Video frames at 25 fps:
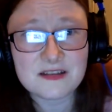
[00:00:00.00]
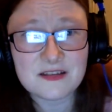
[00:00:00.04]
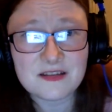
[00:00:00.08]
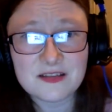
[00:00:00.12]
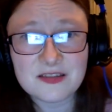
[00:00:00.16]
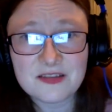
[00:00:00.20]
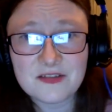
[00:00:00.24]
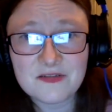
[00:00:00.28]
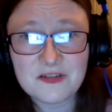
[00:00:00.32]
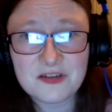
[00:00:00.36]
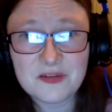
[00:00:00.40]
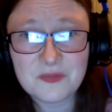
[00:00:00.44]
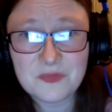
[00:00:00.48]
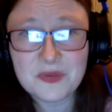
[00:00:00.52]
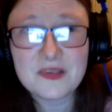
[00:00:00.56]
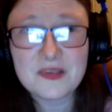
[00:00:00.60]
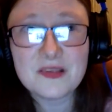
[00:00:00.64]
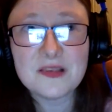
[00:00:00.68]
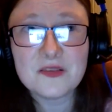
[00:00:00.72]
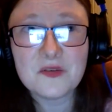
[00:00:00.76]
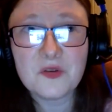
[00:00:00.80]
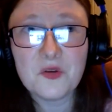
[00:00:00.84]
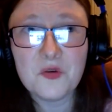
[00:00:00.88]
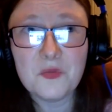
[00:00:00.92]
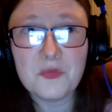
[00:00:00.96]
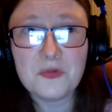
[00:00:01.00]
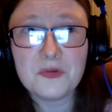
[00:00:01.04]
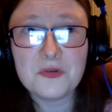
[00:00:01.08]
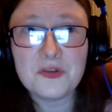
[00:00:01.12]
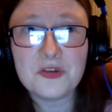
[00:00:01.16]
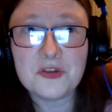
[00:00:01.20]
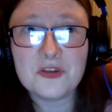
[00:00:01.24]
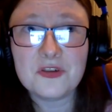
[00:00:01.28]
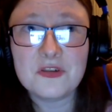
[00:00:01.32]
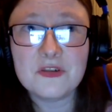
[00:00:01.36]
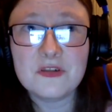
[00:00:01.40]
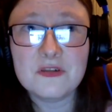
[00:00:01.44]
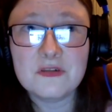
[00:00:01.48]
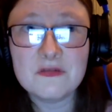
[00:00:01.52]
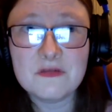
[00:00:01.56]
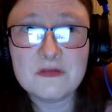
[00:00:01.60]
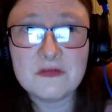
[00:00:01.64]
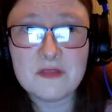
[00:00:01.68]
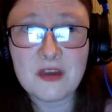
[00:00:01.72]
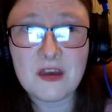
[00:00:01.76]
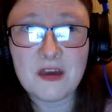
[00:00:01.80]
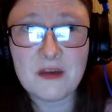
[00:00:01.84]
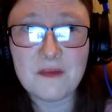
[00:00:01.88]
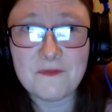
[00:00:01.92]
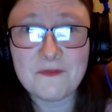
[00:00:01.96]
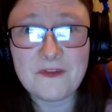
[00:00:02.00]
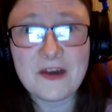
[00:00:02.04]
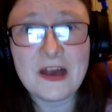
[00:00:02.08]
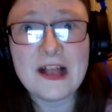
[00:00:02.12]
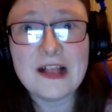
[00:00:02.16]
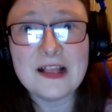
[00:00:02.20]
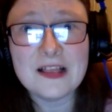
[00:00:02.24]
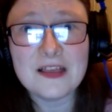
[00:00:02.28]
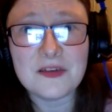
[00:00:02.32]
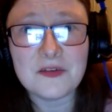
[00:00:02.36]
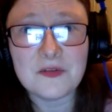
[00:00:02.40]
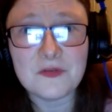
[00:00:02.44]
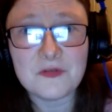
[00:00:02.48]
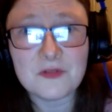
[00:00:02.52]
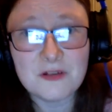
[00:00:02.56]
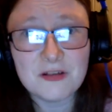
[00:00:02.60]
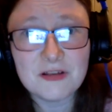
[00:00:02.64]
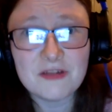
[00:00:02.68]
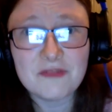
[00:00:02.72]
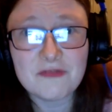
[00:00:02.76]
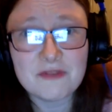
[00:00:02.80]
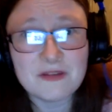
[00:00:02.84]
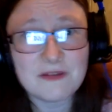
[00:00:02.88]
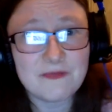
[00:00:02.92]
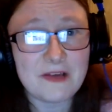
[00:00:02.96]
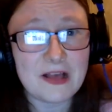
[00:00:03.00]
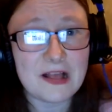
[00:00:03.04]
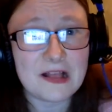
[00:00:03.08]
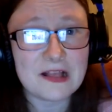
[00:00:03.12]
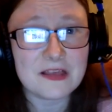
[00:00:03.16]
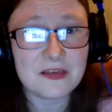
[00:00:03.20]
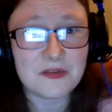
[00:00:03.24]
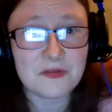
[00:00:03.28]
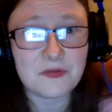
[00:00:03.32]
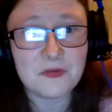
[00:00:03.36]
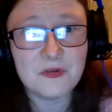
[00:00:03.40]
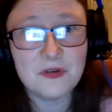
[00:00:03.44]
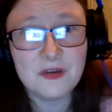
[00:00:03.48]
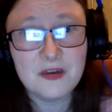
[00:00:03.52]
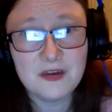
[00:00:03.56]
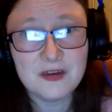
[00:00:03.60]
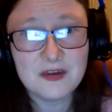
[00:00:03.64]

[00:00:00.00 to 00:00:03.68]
Like there can be so much um, value, cultural value,